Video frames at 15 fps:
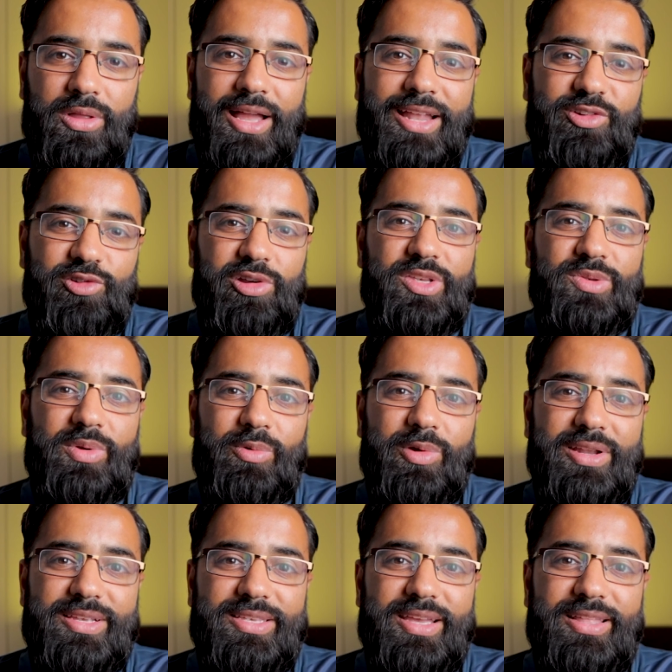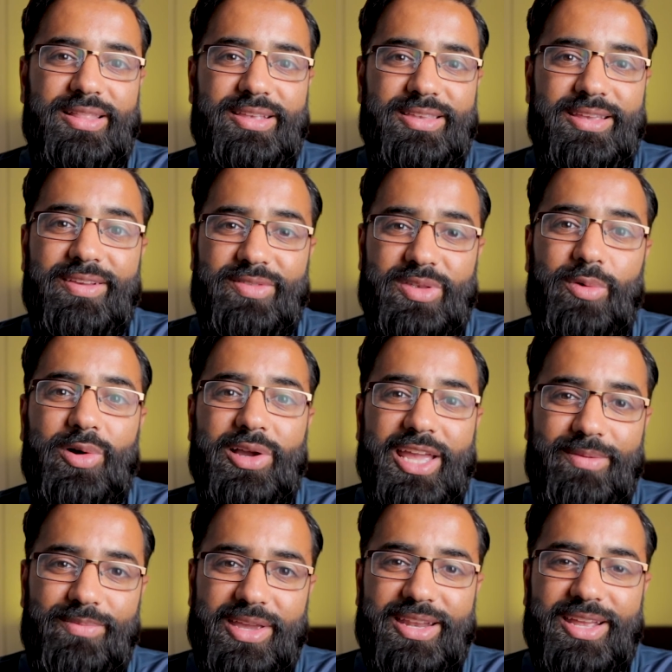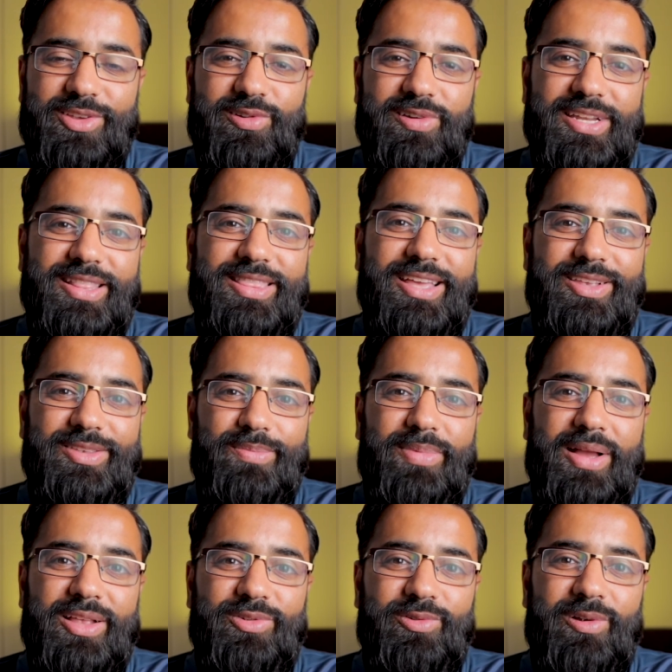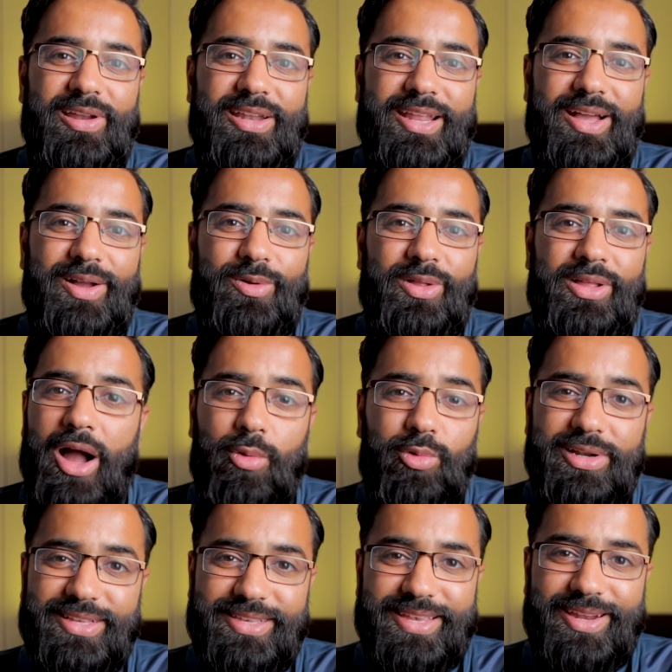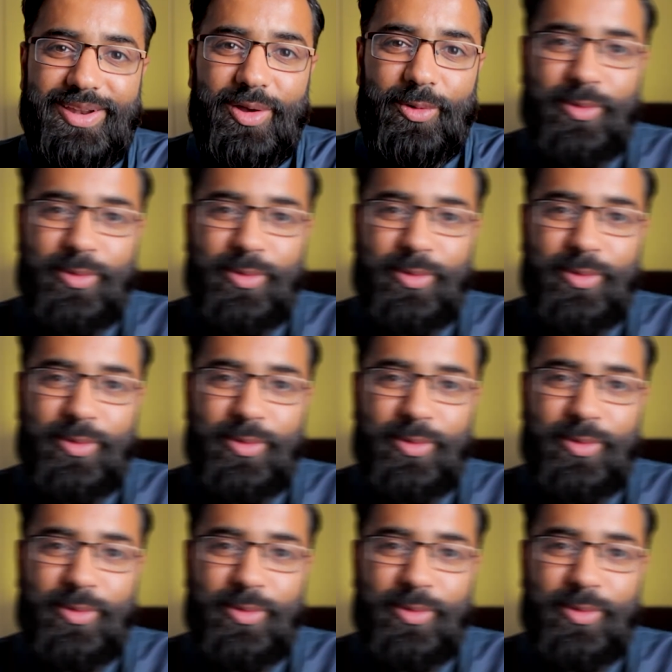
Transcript: And trust me when I say this, if someone gave me an extra ten thousand pounds right now, I wouldn't say no.